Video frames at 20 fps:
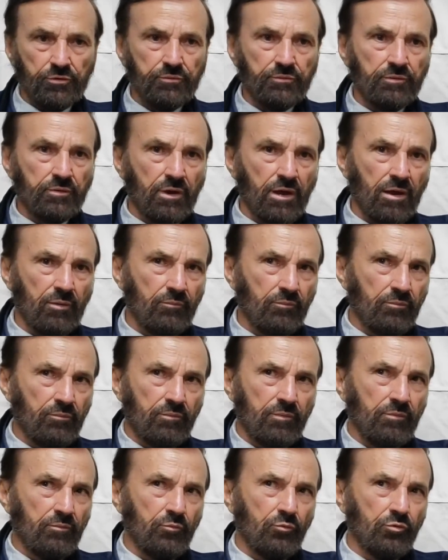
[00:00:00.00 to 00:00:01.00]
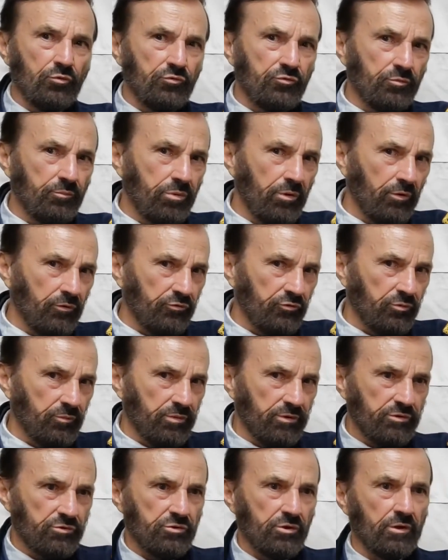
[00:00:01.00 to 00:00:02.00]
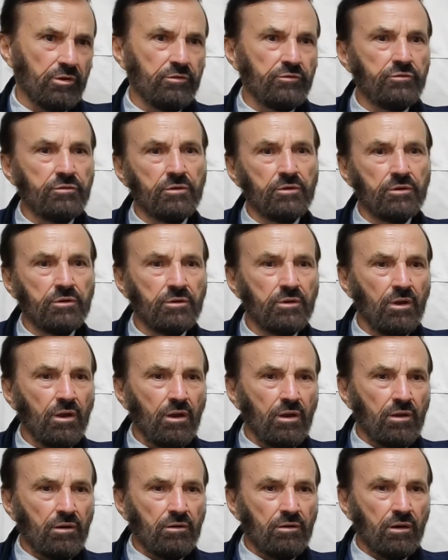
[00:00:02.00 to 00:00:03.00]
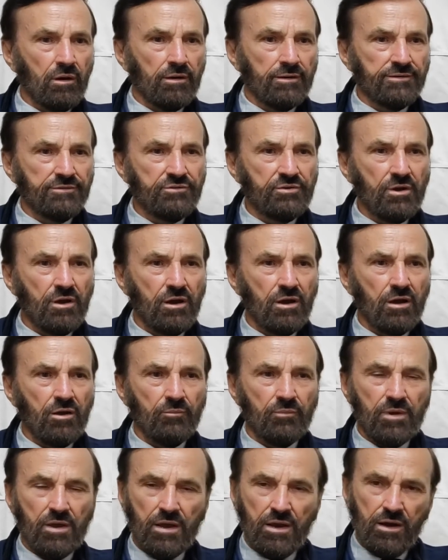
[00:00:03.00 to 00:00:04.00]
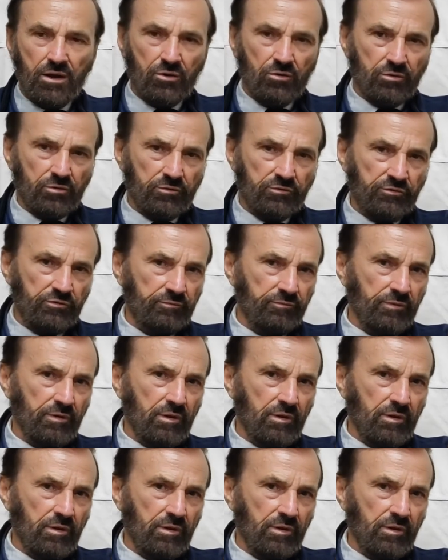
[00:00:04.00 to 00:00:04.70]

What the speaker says: I was supposed to be chasing Tom Harris.